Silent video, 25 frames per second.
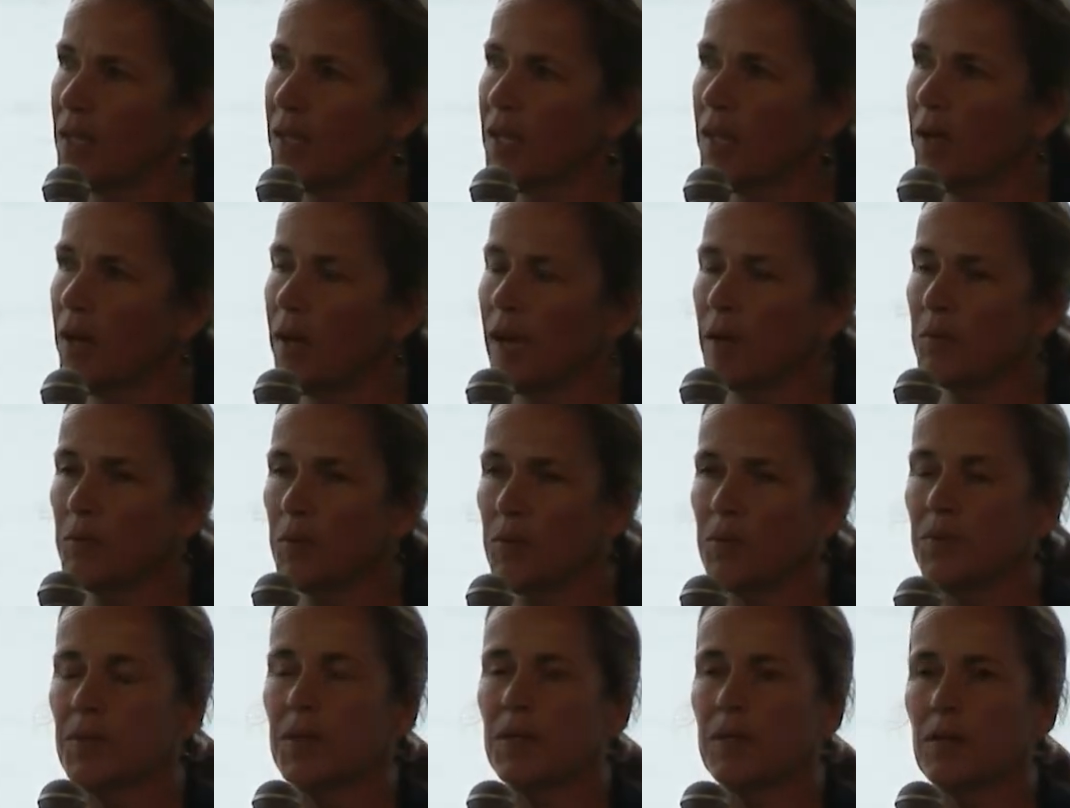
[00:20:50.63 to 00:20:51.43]
I
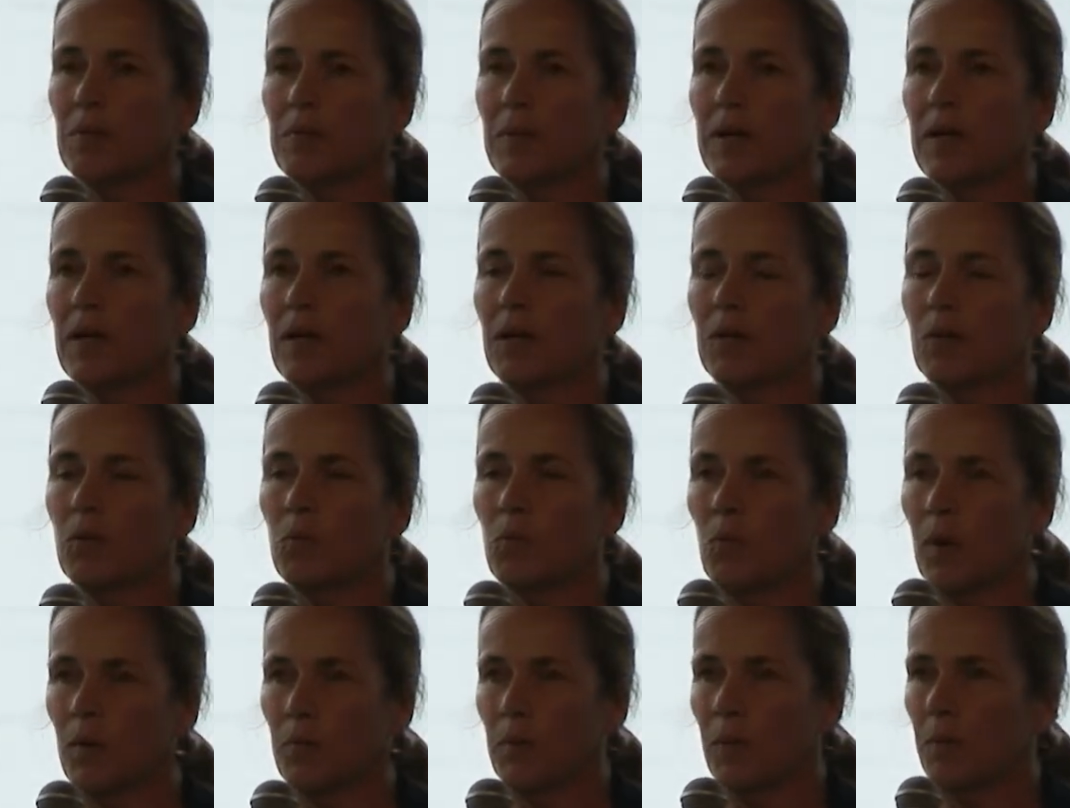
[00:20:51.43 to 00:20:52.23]
would think about
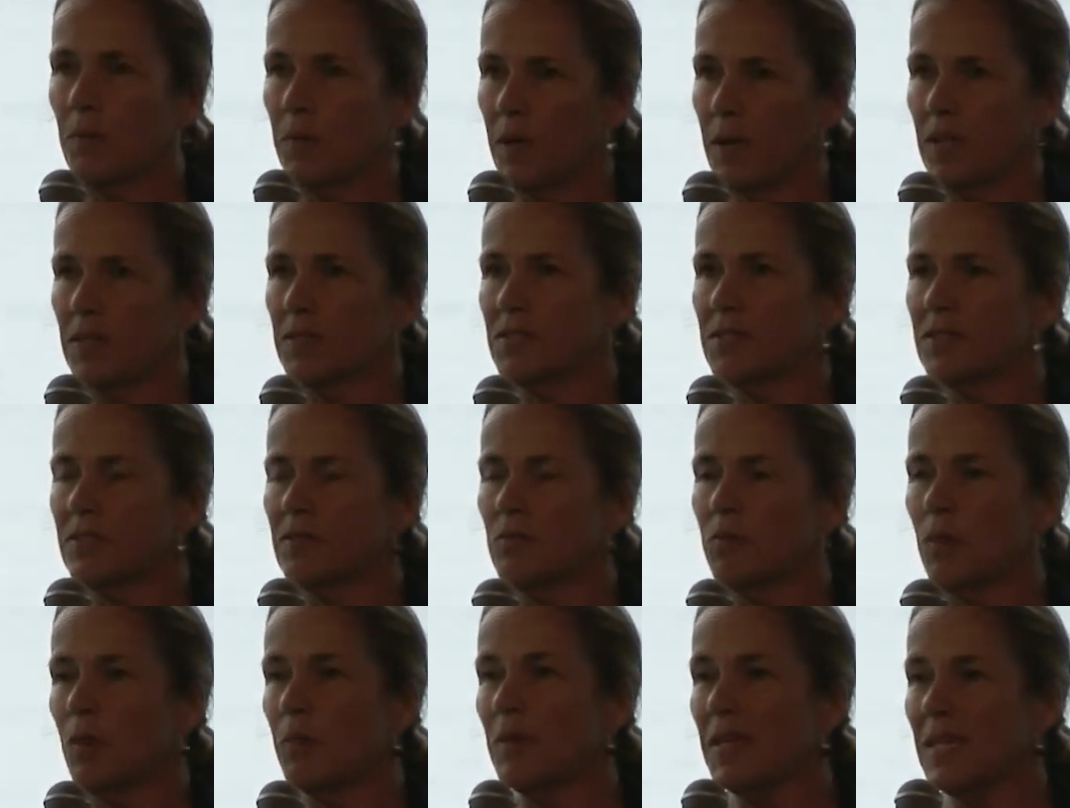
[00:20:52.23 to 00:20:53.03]
what we want,
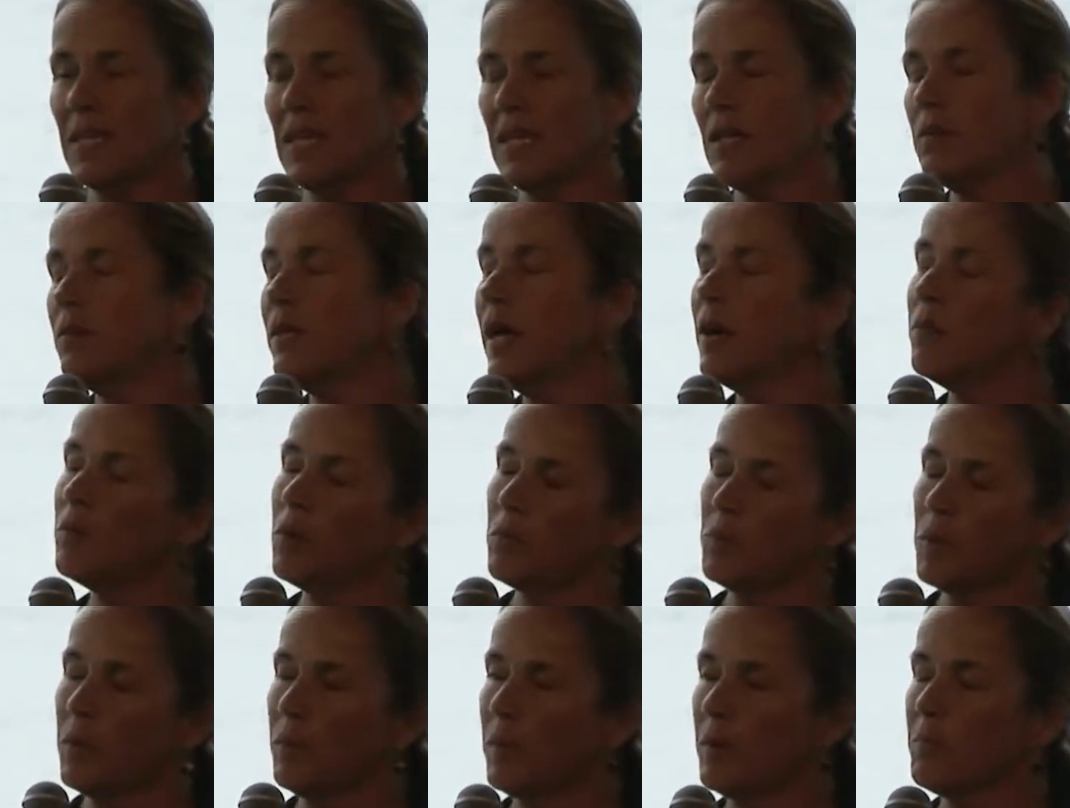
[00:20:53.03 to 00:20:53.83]
not
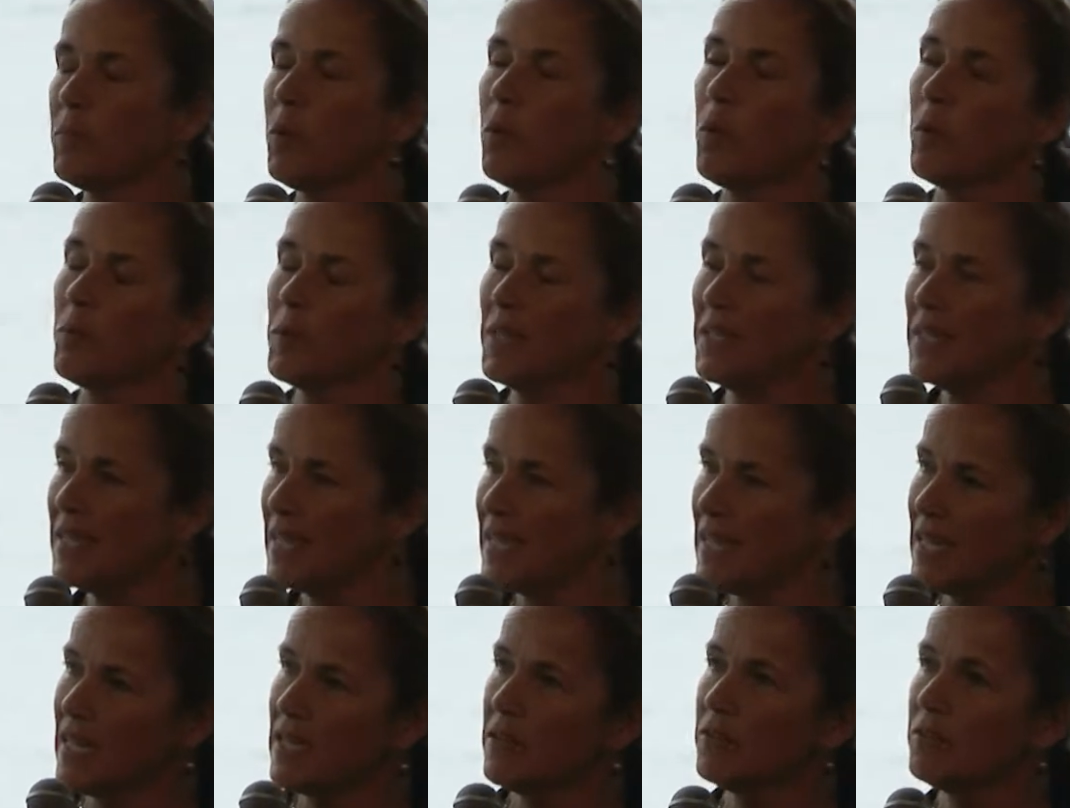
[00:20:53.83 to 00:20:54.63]
what we want, but what we
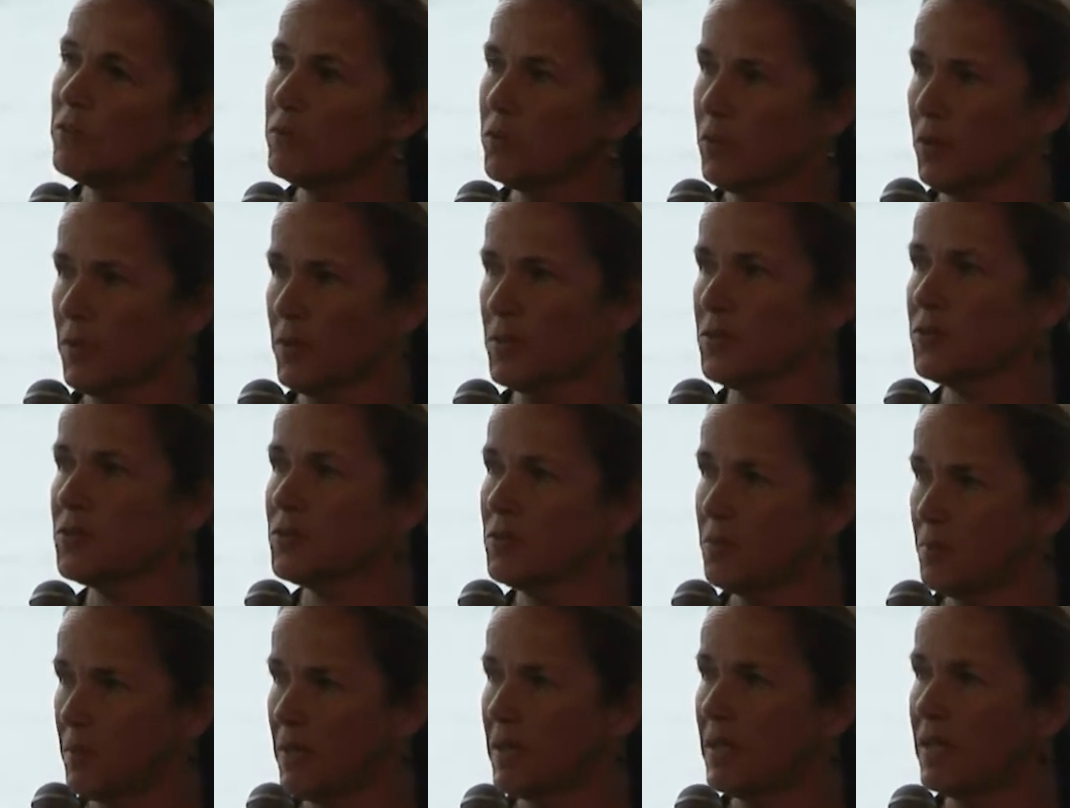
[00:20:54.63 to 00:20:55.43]
need forests
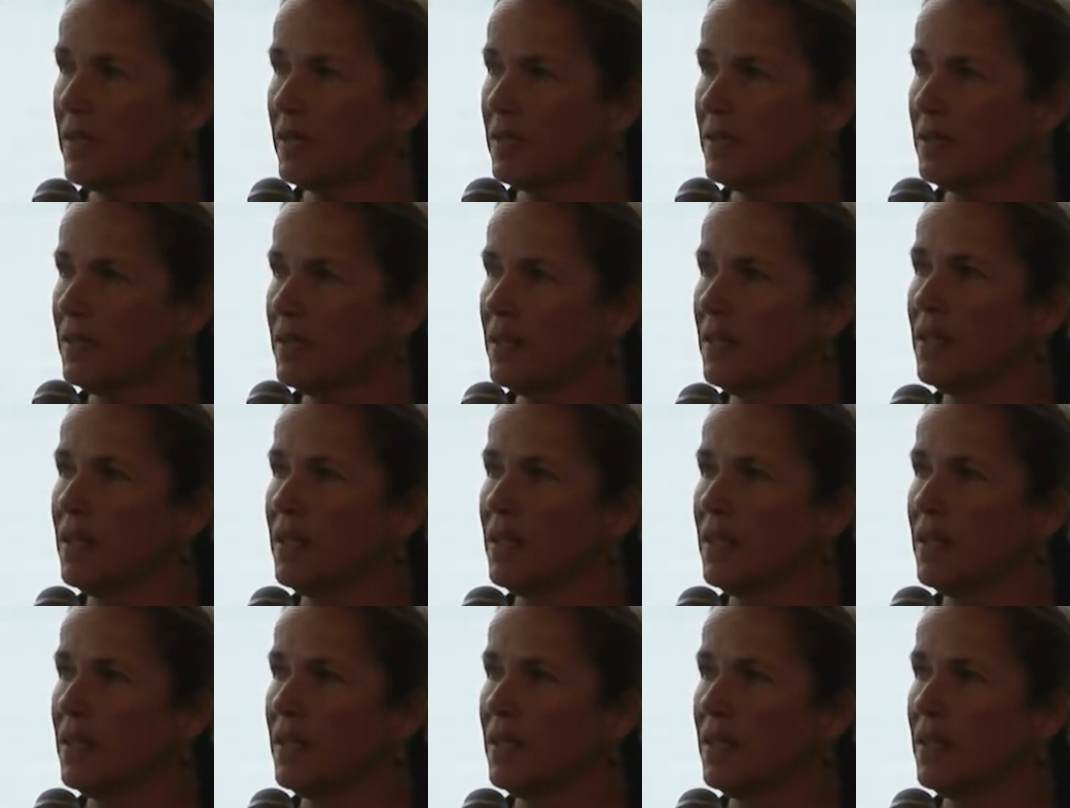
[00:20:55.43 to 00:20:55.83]
to be